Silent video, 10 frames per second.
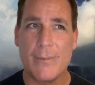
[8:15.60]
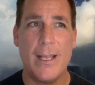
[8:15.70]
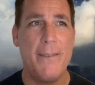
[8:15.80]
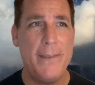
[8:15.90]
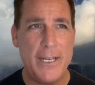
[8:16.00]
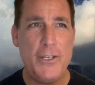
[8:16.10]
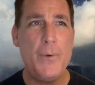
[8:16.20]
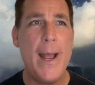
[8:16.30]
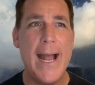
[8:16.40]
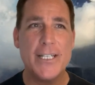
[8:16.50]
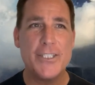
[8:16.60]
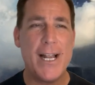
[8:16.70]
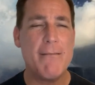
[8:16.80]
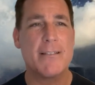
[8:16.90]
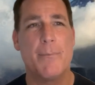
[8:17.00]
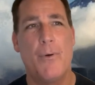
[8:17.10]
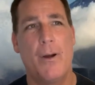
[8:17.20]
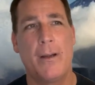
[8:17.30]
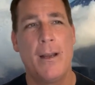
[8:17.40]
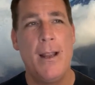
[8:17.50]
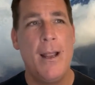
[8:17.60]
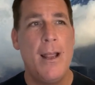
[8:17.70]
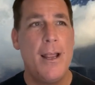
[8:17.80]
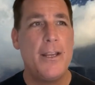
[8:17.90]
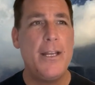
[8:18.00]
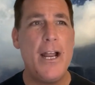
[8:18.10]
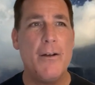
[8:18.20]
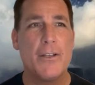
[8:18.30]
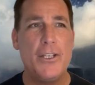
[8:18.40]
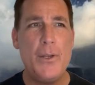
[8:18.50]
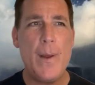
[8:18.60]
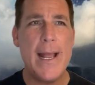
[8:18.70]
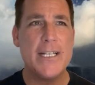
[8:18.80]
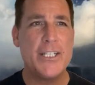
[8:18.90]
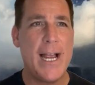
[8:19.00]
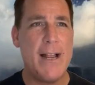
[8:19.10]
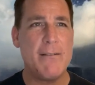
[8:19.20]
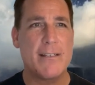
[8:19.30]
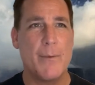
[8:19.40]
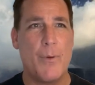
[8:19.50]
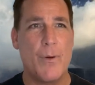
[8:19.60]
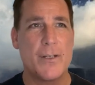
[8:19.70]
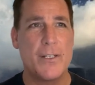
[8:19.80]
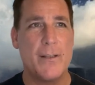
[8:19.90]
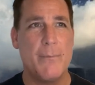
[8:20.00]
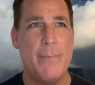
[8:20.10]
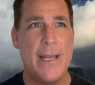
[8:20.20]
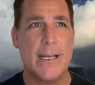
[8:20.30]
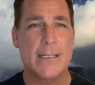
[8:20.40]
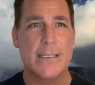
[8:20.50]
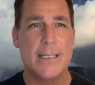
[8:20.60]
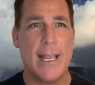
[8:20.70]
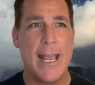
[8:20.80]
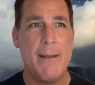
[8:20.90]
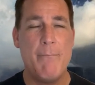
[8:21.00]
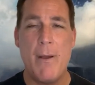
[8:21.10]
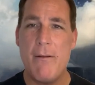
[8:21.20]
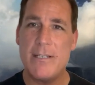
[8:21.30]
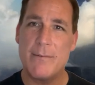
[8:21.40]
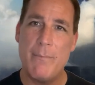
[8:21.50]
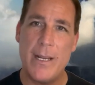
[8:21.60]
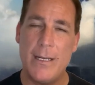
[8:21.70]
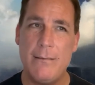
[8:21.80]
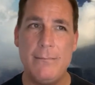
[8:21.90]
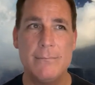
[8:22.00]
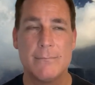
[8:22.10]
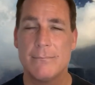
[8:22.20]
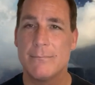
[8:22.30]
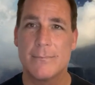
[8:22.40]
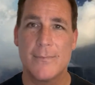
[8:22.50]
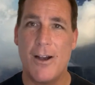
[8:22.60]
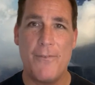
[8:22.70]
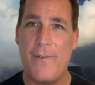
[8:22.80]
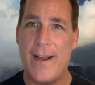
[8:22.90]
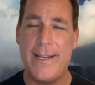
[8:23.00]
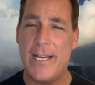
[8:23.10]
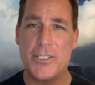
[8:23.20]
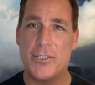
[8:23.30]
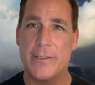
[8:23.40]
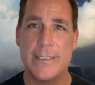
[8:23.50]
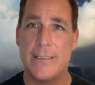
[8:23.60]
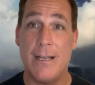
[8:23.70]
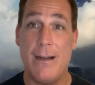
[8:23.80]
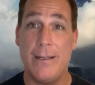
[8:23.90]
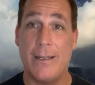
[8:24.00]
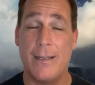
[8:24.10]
Then you add child support. You add child support to the mix, and most men are financially done.